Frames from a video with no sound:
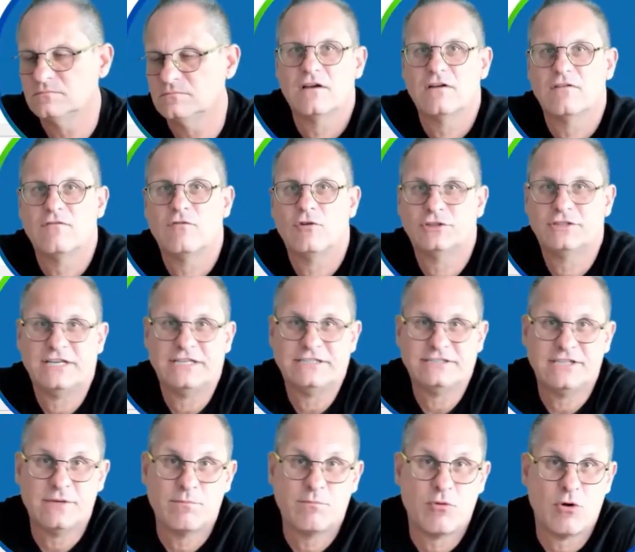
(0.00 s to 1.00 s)
For
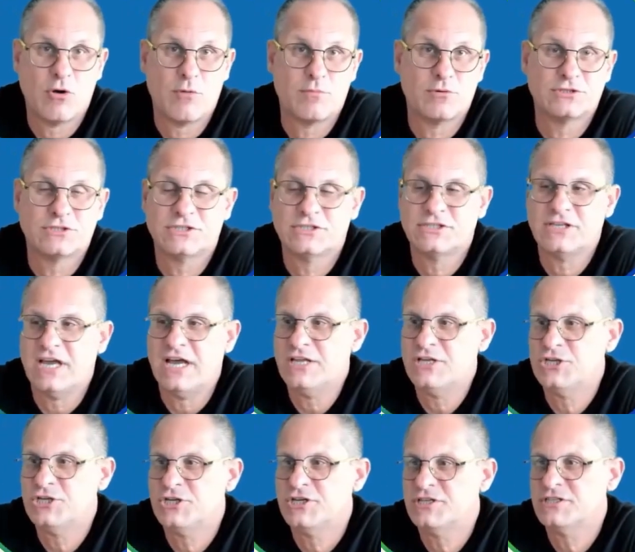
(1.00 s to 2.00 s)
testing purposes, I
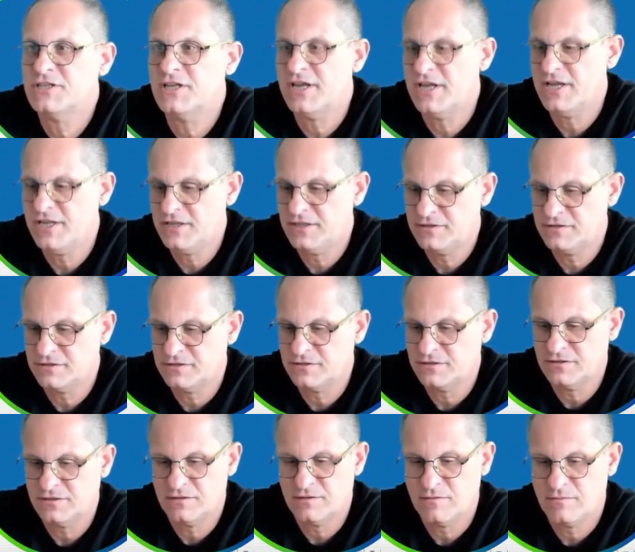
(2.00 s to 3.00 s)
just enter
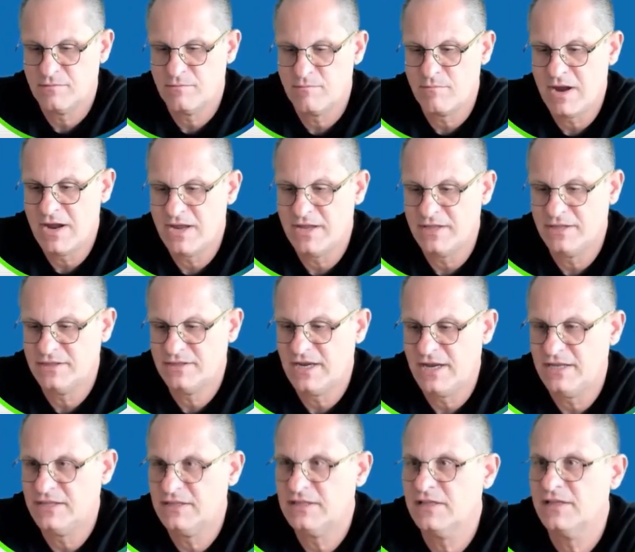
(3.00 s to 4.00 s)
my
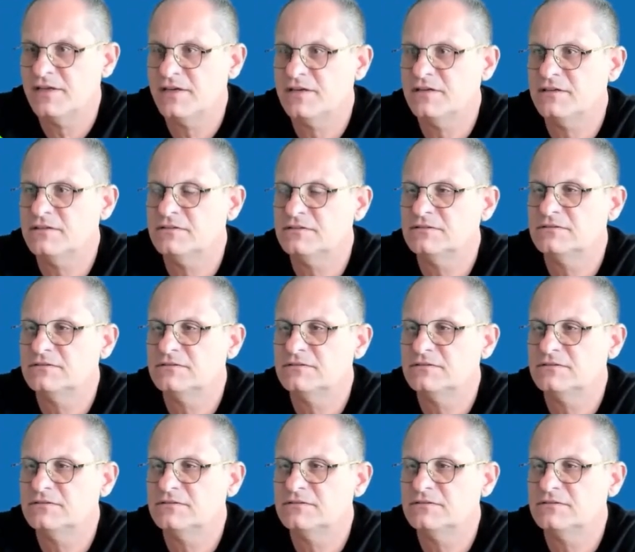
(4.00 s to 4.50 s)
title here.